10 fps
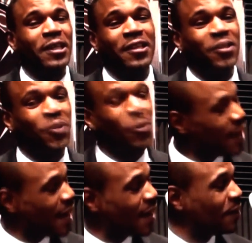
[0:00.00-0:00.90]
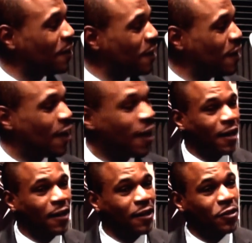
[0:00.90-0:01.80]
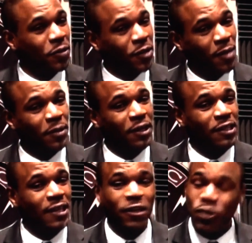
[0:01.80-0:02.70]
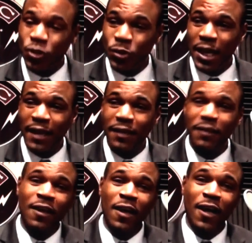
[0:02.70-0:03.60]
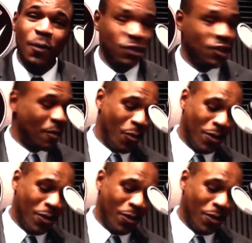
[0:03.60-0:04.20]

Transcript: He has his own line, uh, his own company. He's got a shoe line, uh, which I'm shoes.